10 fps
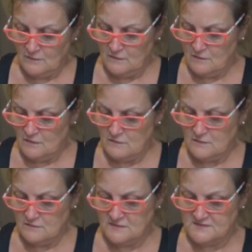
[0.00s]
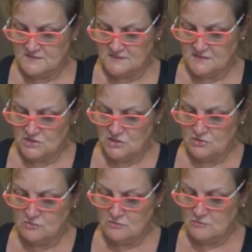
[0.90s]
yeah, I think this is
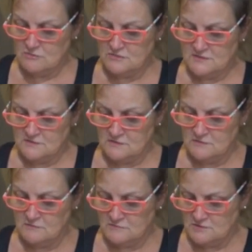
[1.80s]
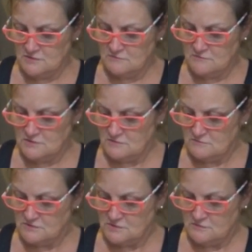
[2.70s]
cute, cute, cute,
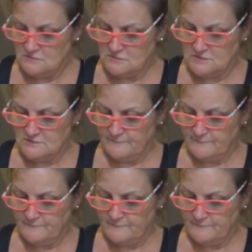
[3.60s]
cute, cute.